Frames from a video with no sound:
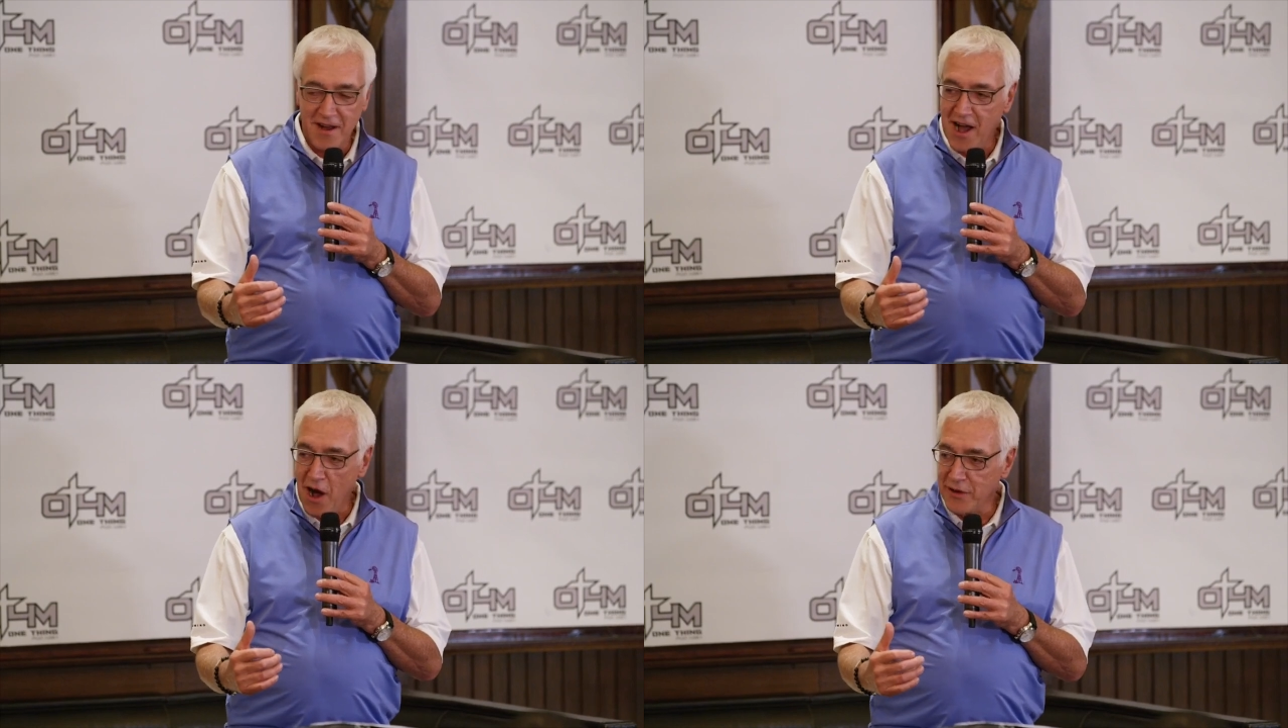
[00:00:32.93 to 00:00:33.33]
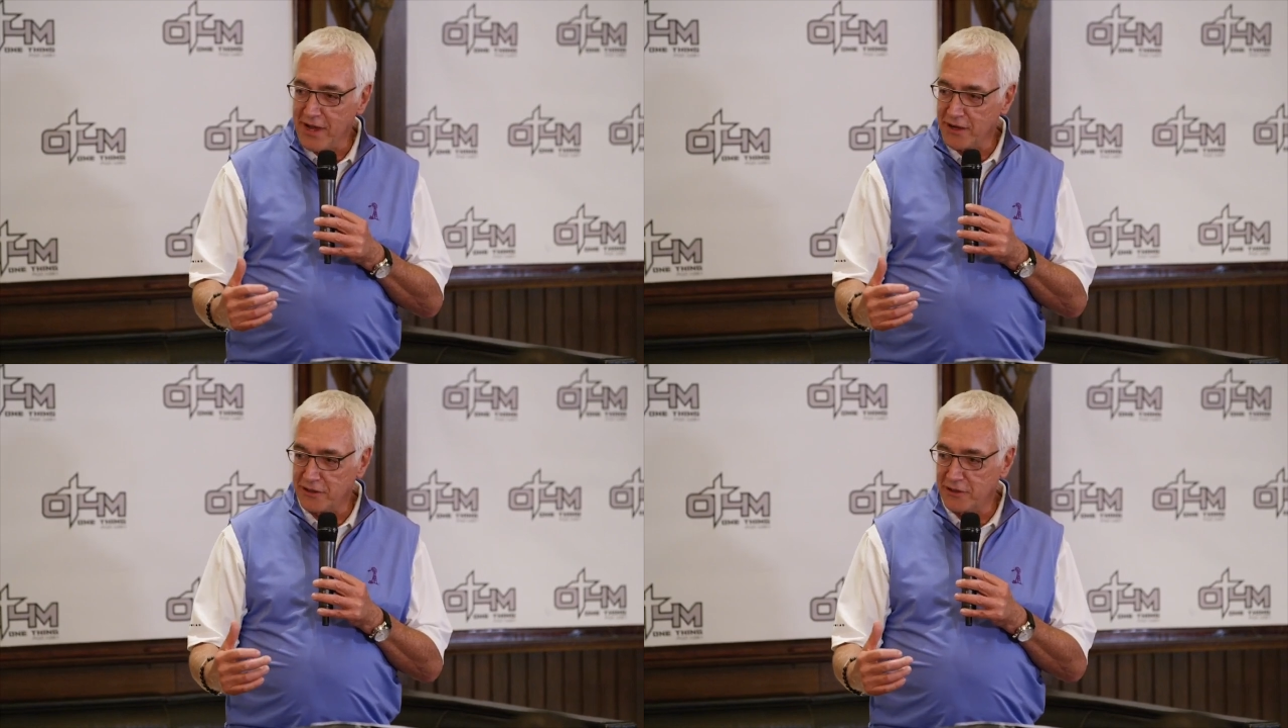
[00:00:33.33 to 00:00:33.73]
how he
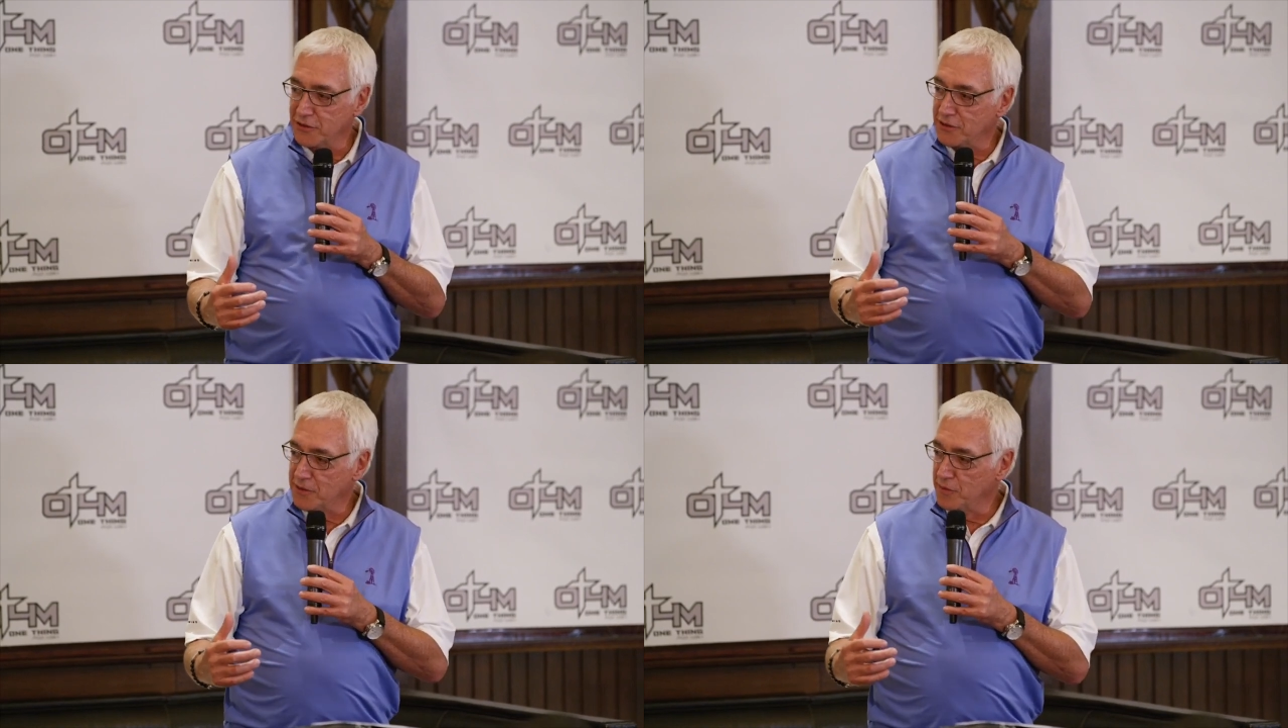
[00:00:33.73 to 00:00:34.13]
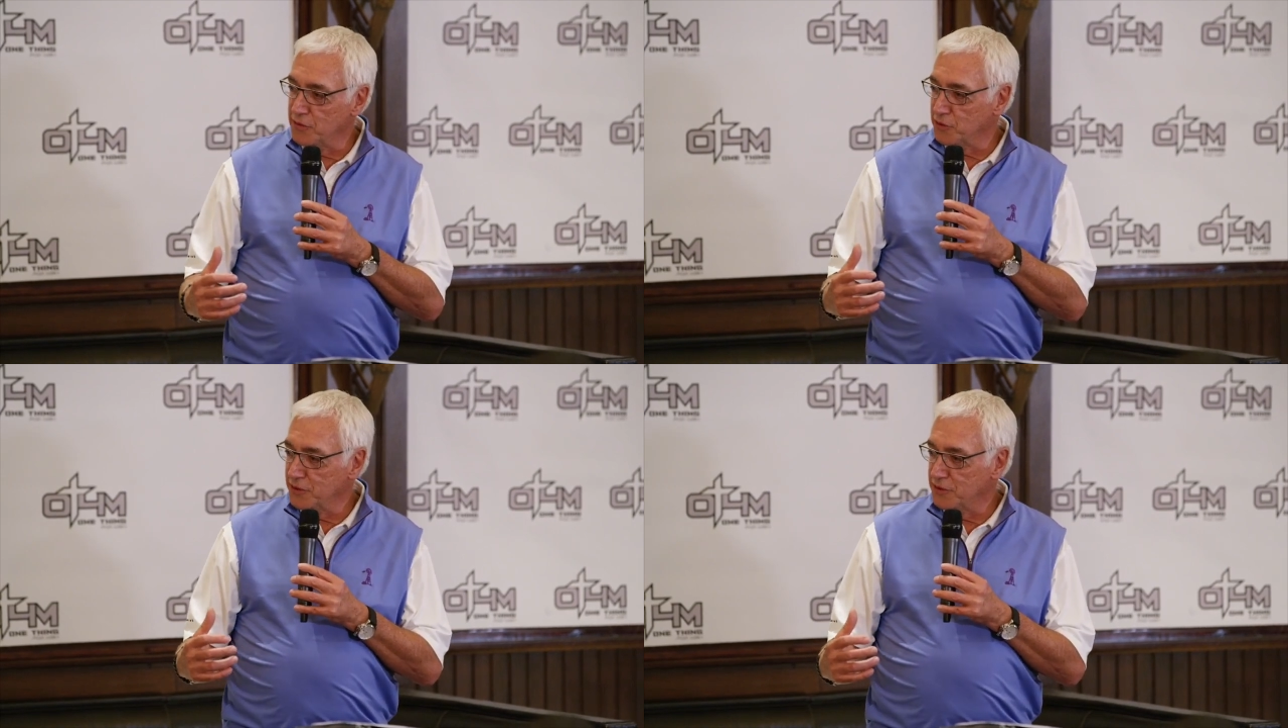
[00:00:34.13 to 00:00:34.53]
actually took some of
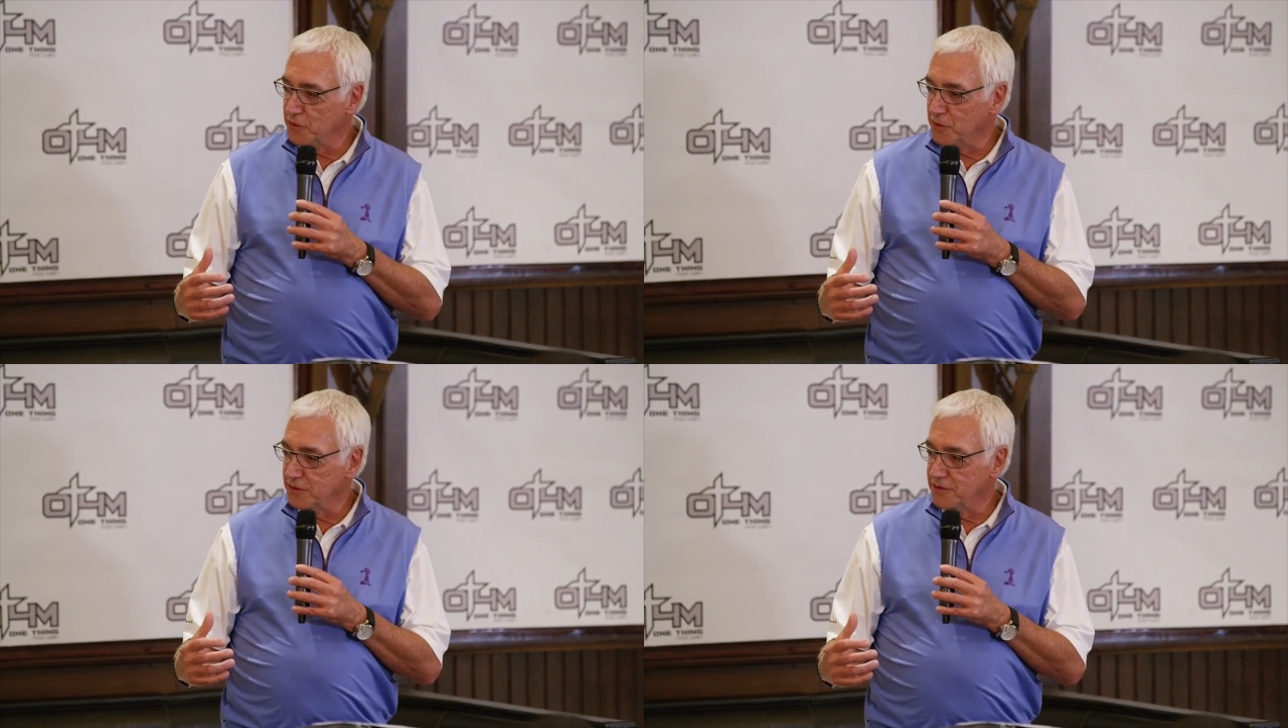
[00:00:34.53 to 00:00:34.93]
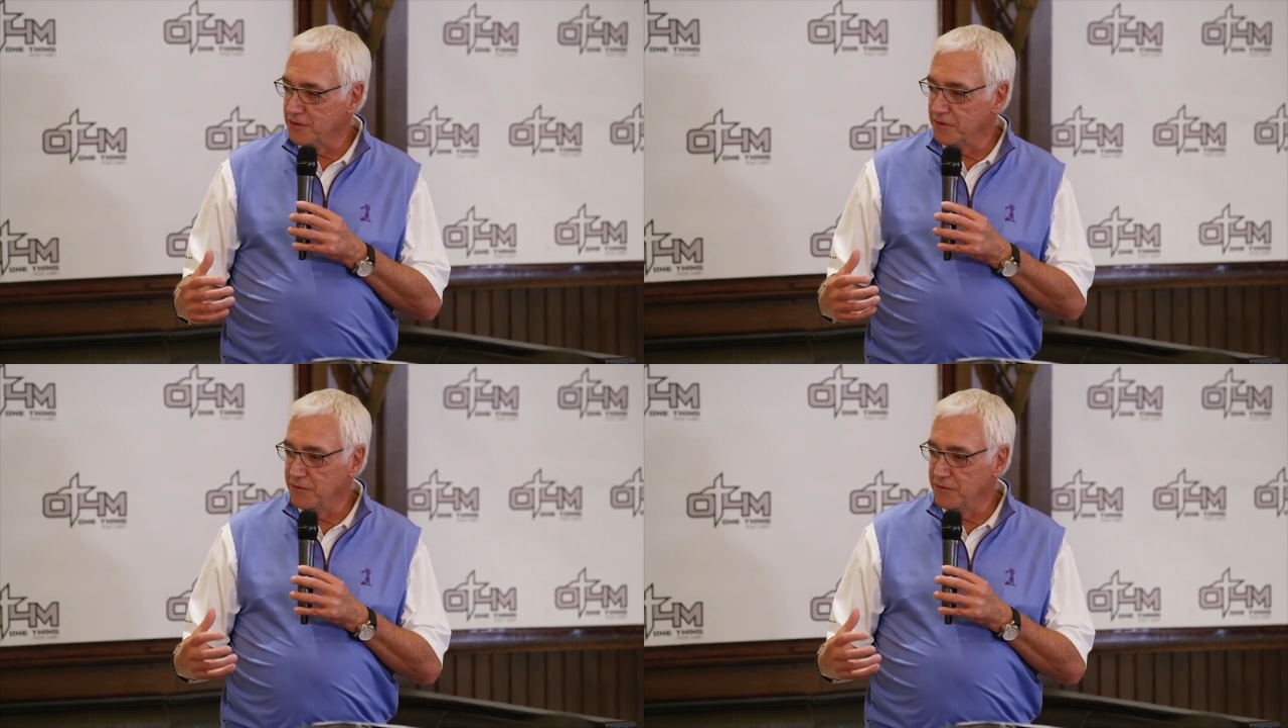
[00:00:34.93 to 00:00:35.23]
his resources and